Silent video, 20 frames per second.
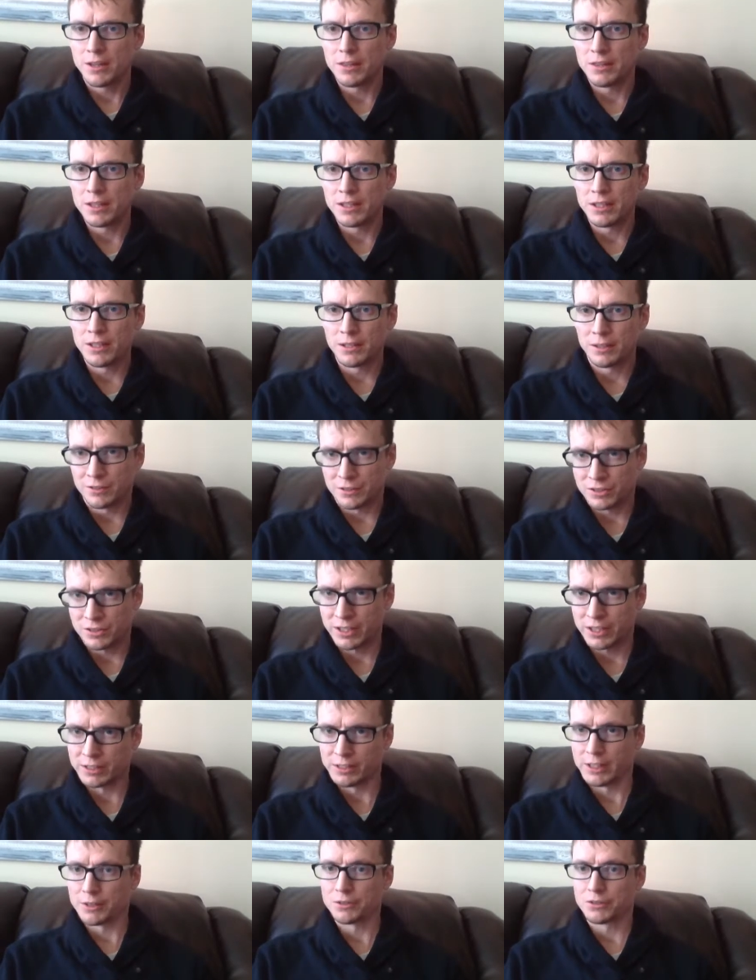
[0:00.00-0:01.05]
the
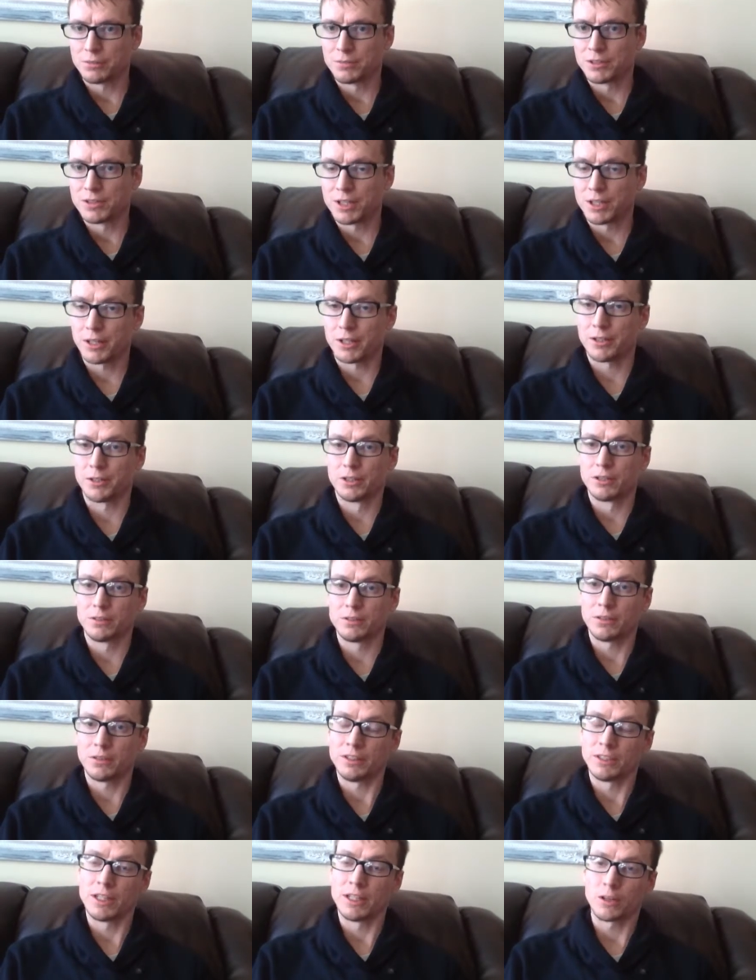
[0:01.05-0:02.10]
cellulose
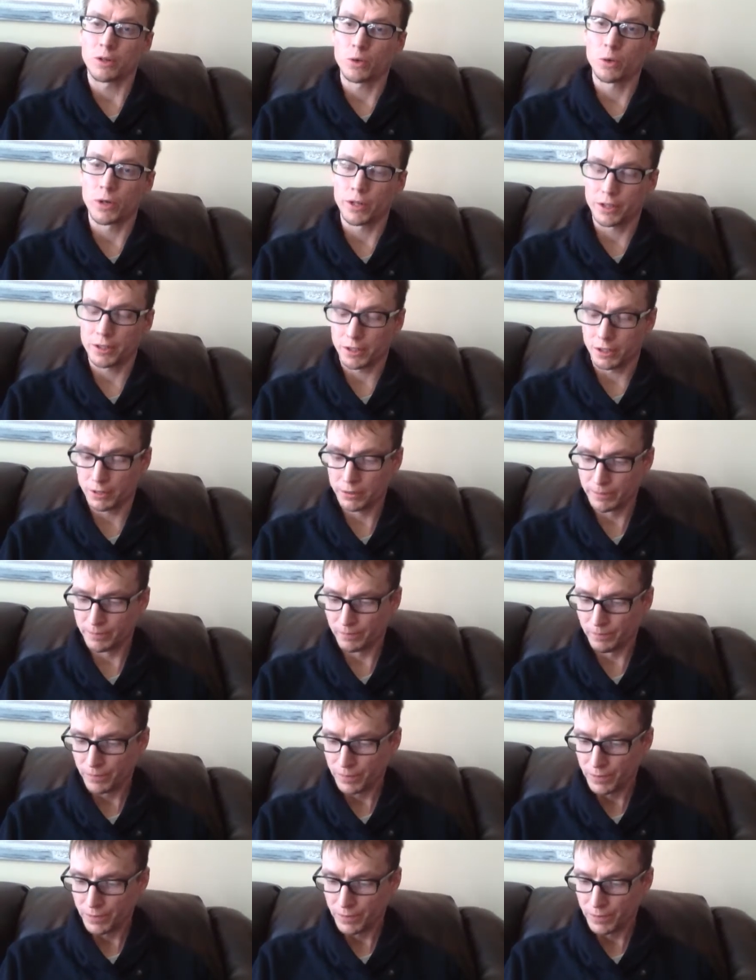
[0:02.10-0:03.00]
material a lot quicker.